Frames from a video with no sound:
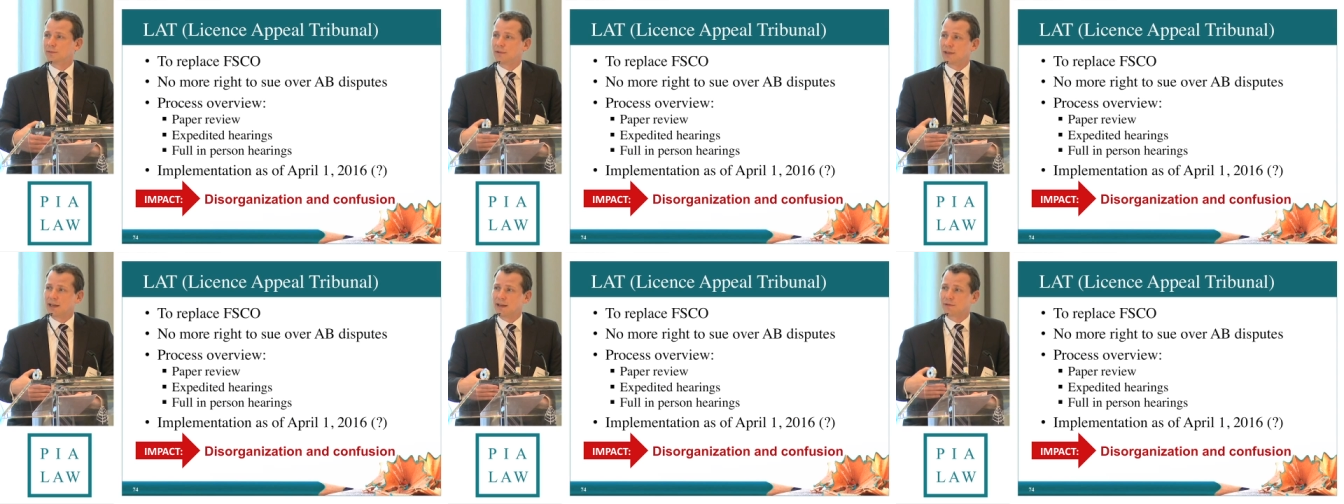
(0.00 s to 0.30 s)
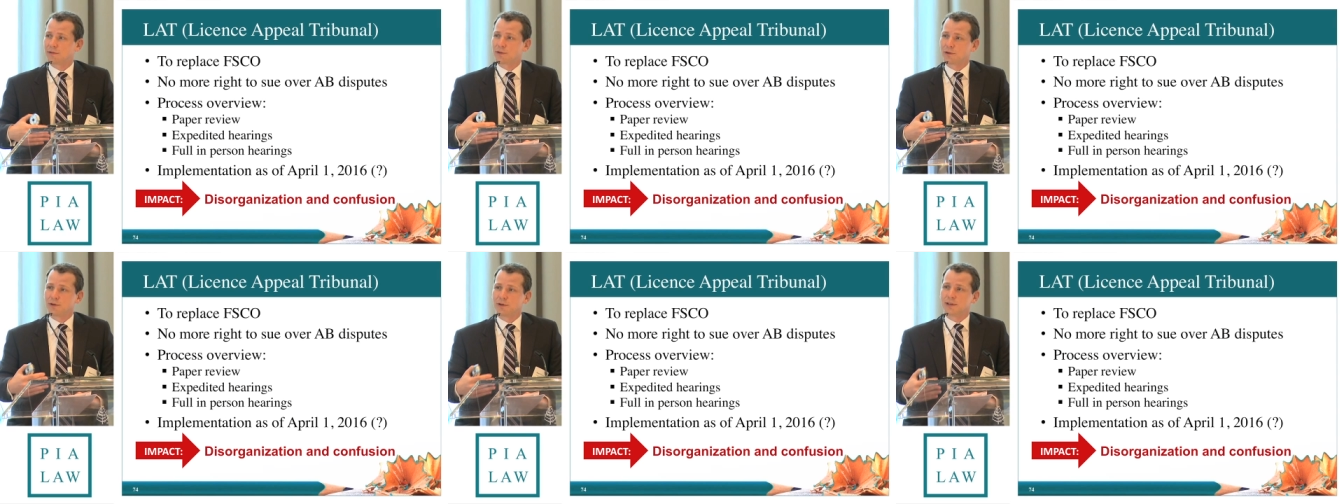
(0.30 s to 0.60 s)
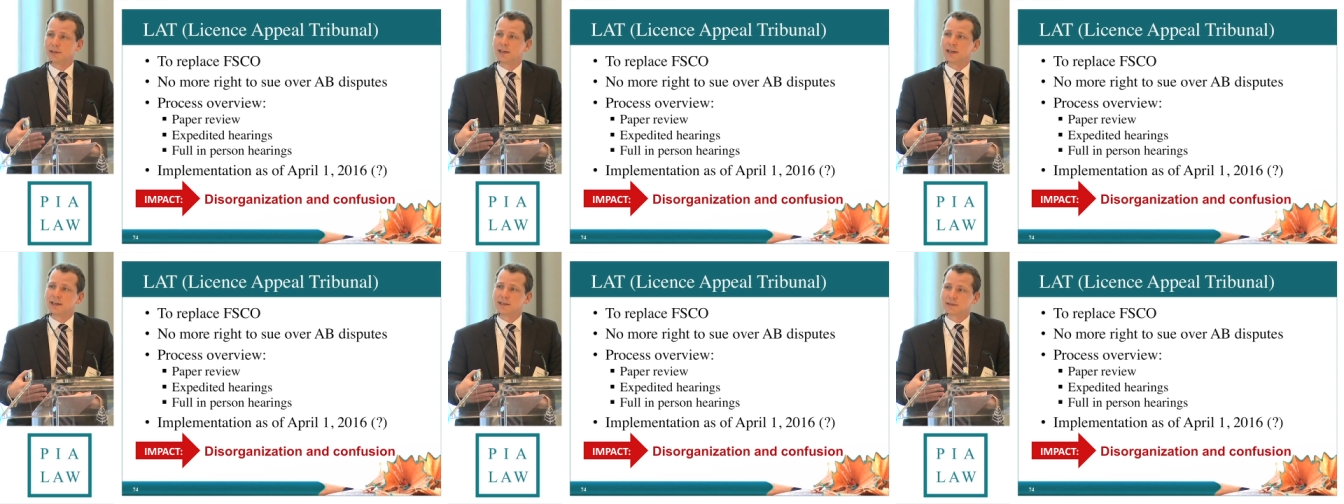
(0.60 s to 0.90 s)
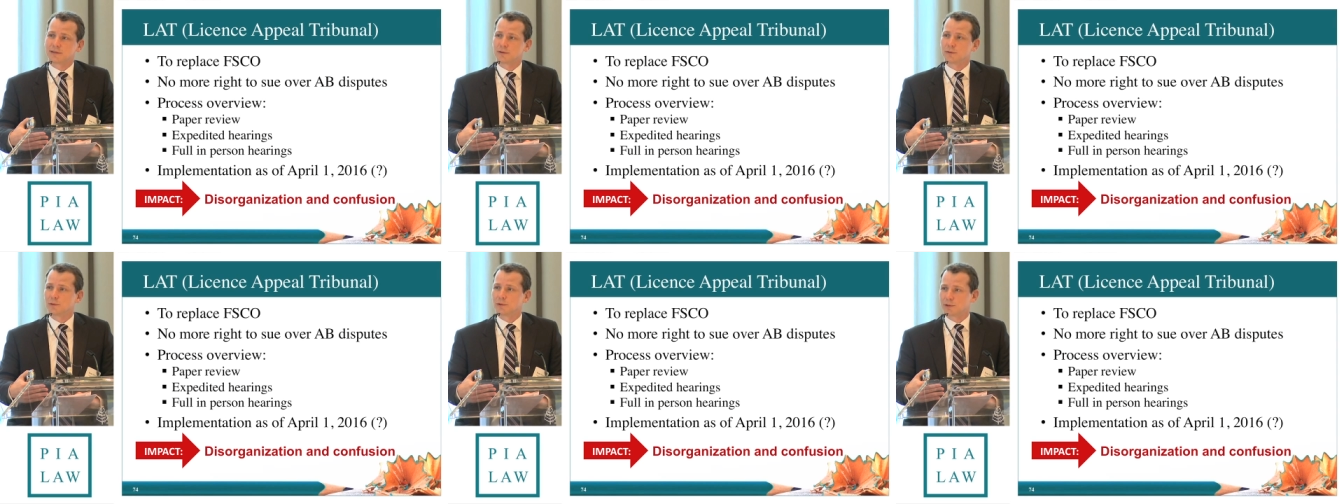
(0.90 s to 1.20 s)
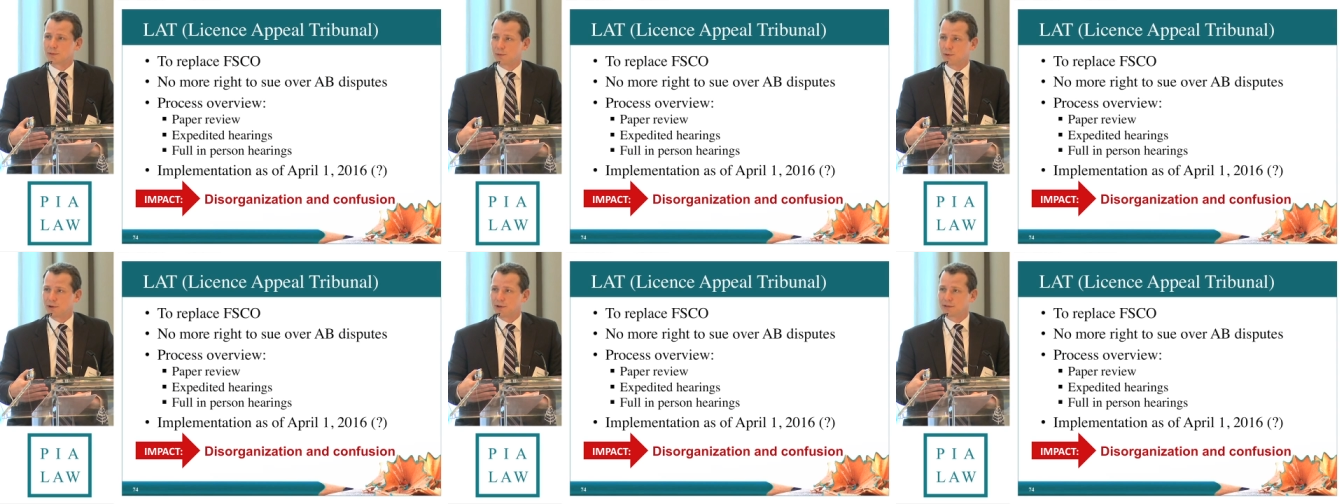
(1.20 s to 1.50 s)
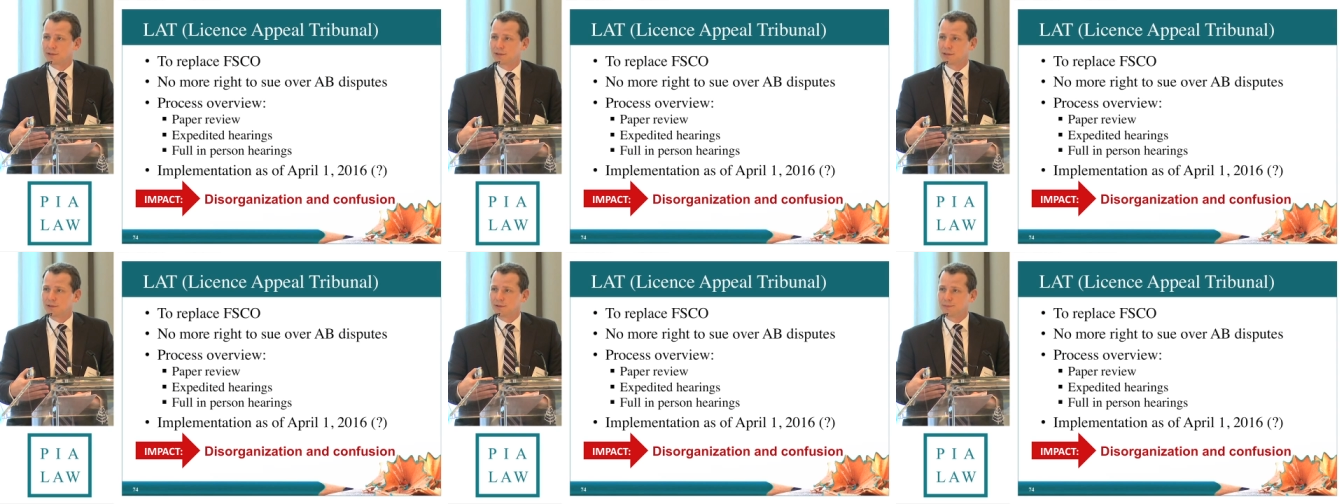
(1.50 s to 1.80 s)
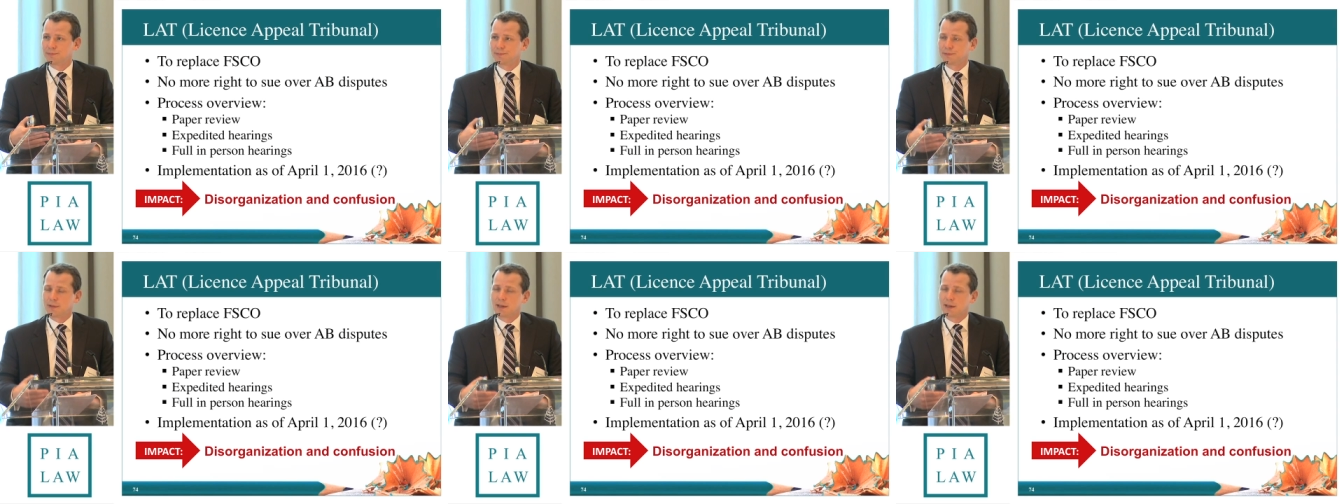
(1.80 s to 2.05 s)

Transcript: they have 30 days to respond to.